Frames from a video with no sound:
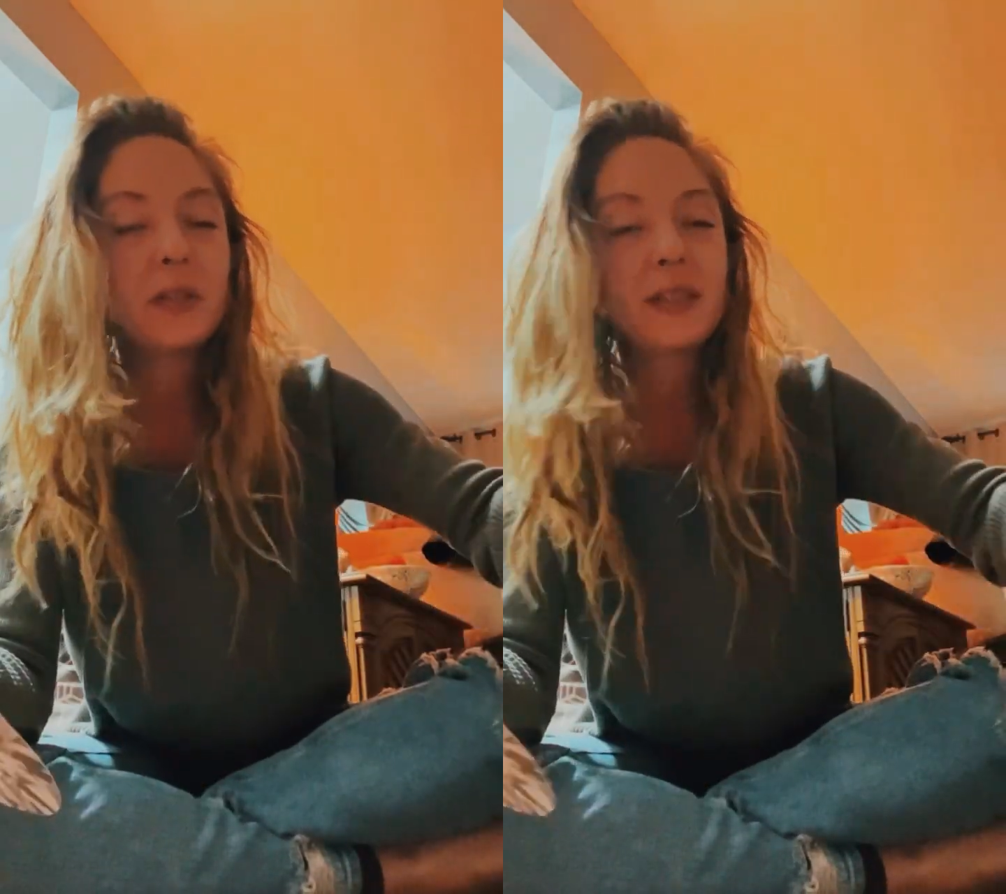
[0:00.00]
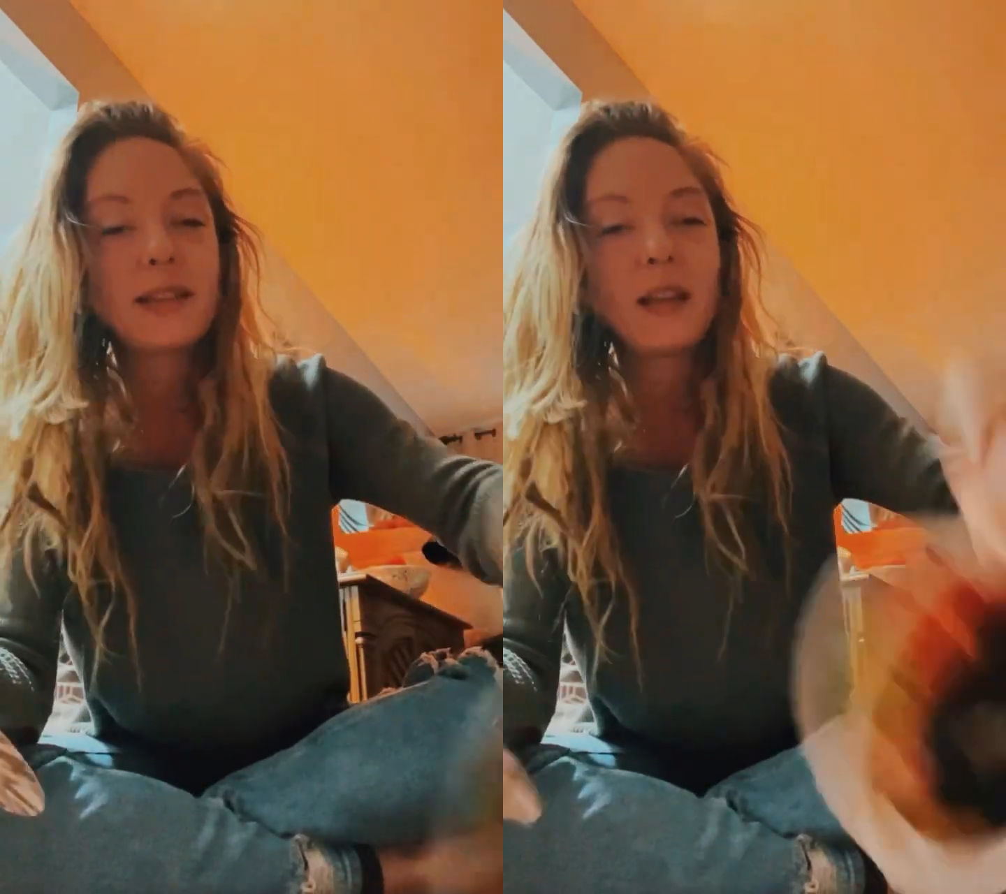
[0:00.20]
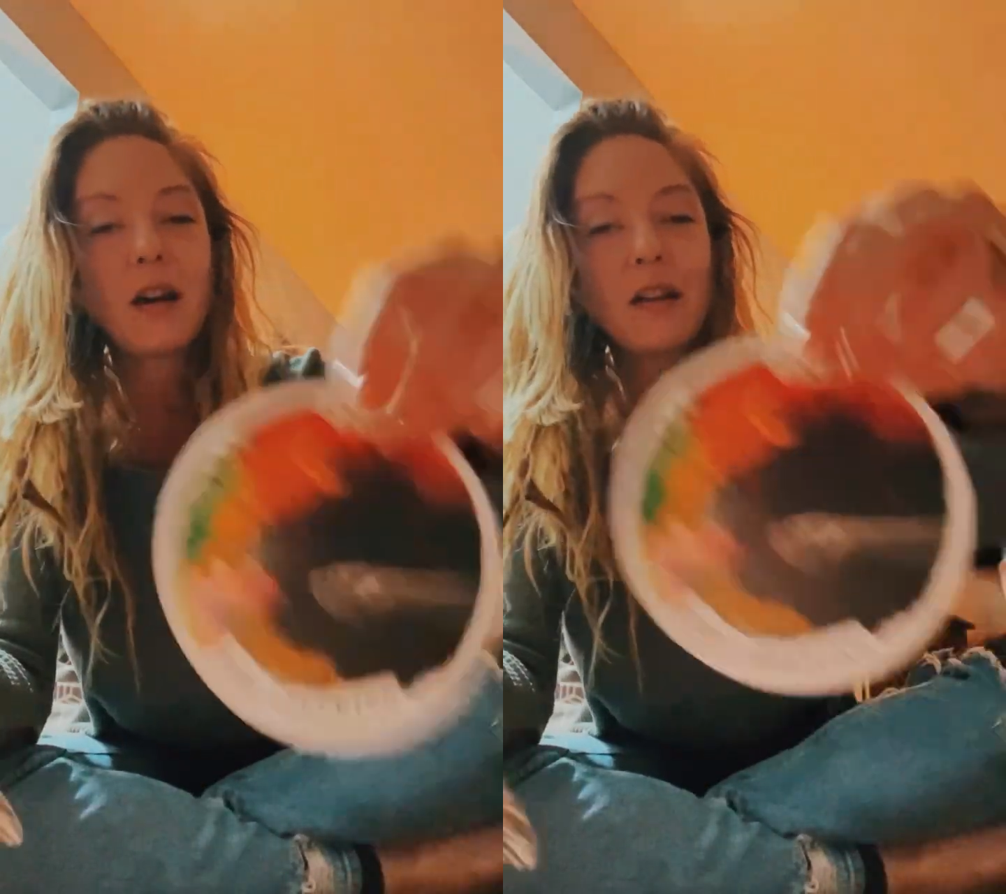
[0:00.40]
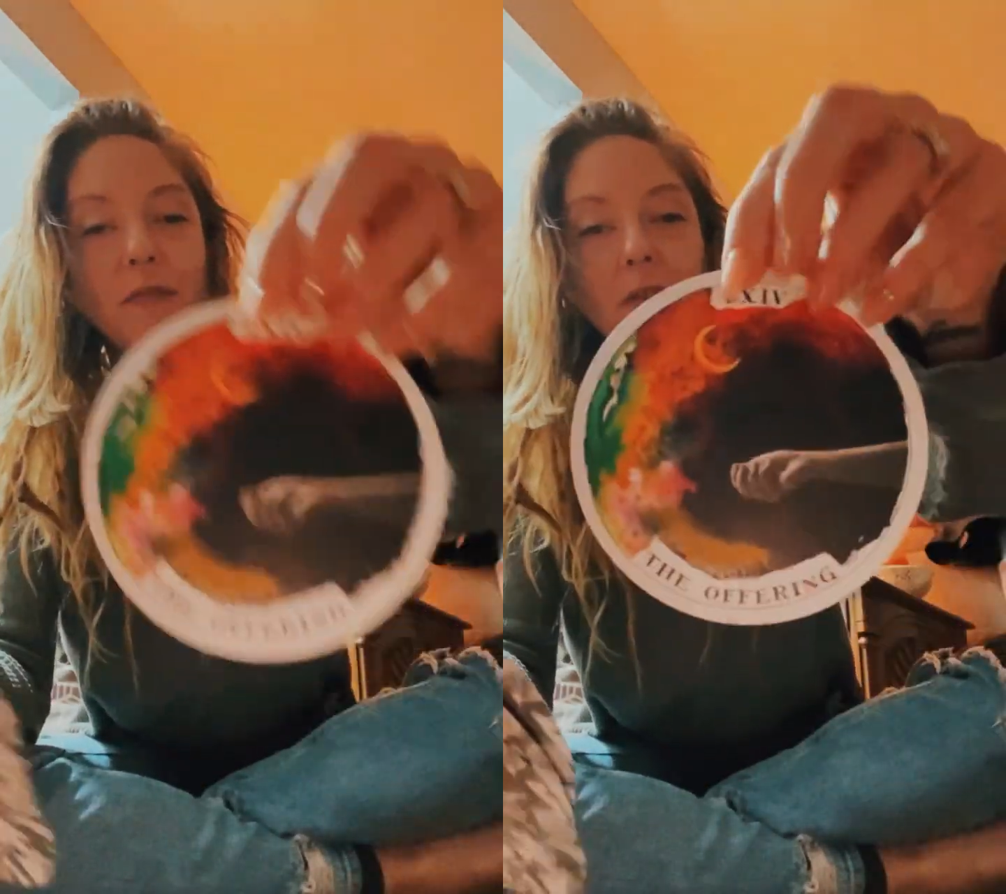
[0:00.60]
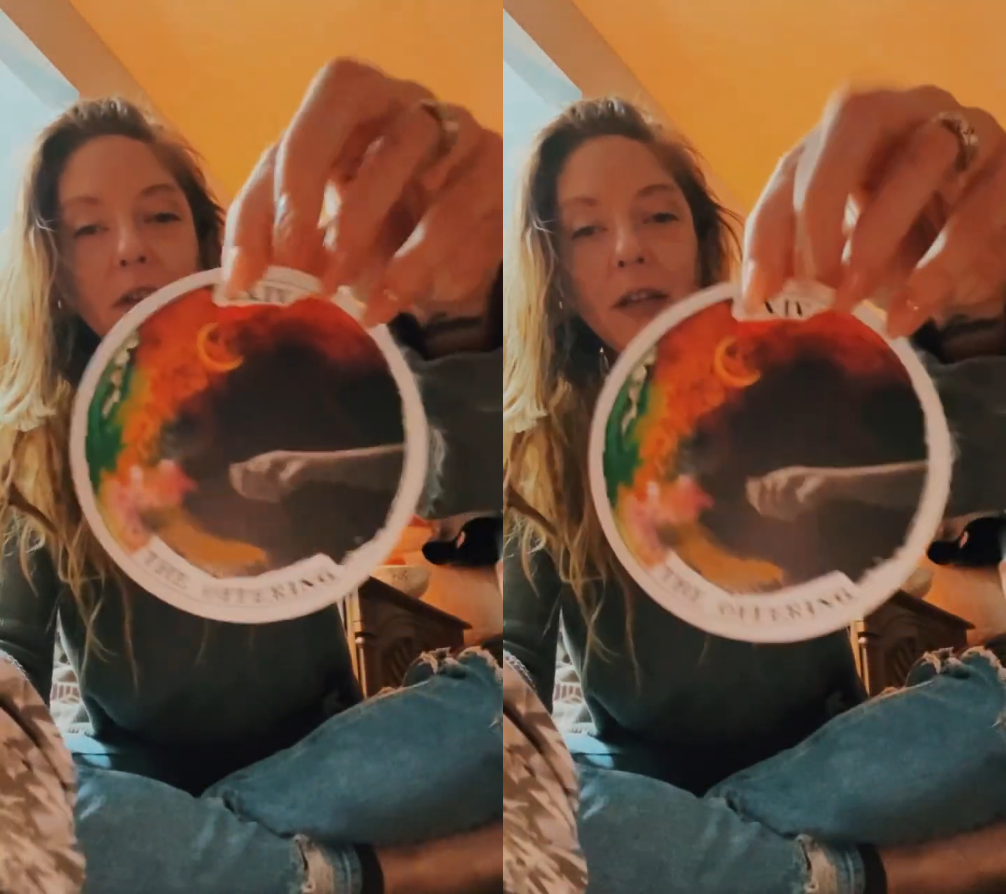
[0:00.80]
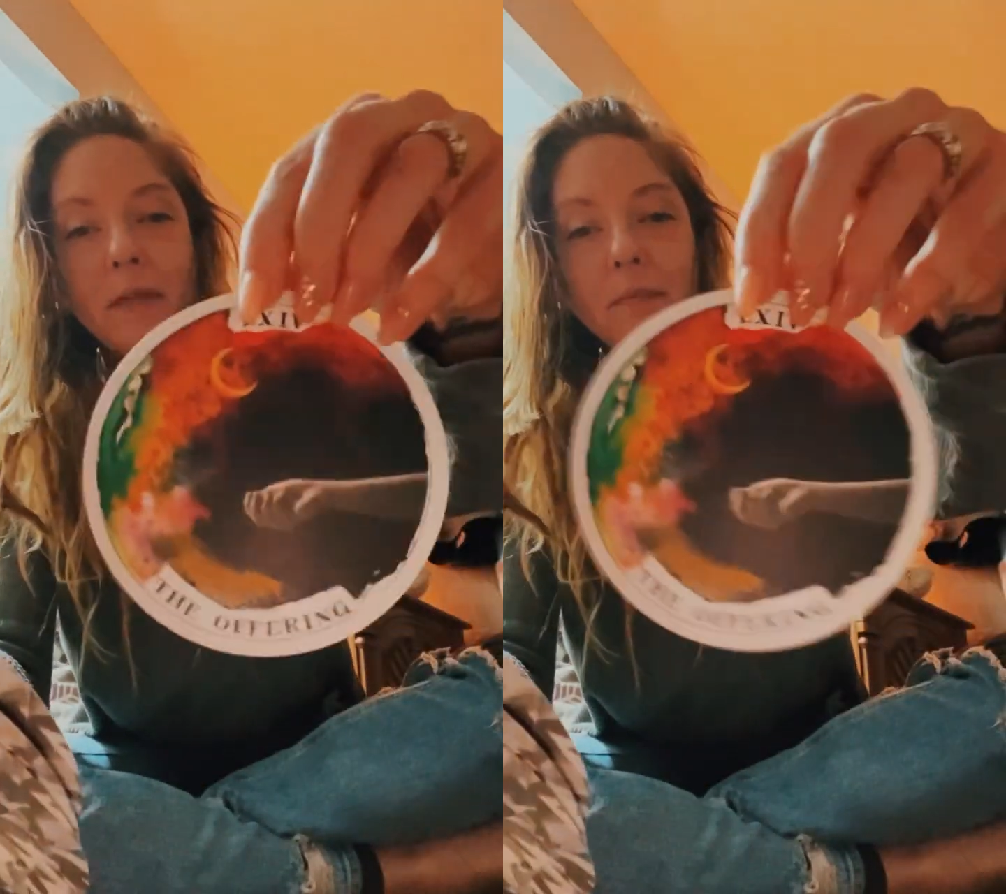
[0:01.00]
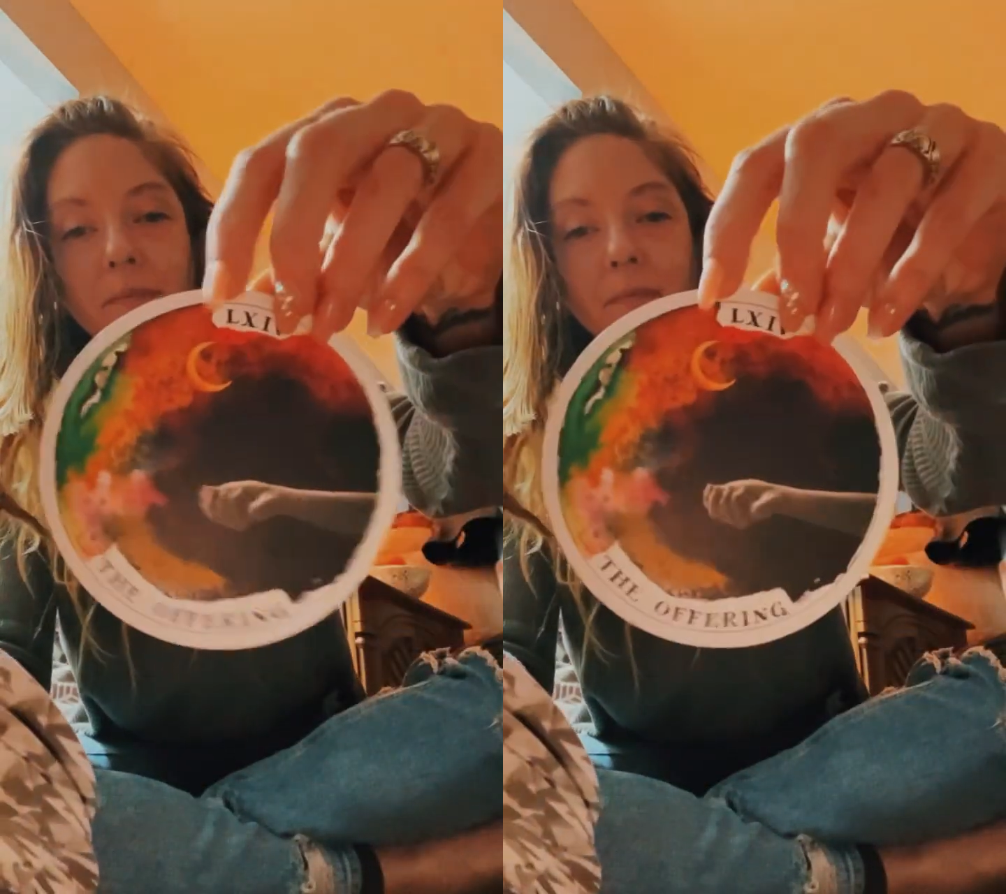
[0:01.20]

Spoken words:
is the Offering.